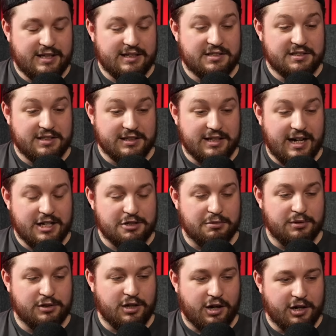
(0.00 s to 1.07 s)
this
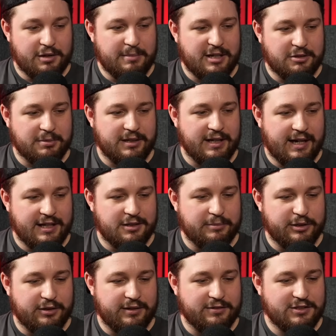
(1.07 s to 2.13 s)
detachment kind of makes me glad that
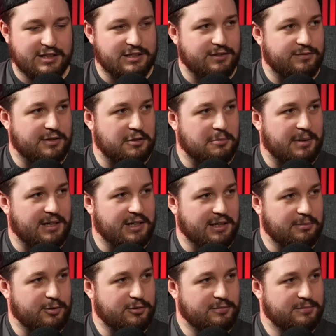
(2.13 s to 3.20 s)
we don't have 6 up Feel No Pain anymore.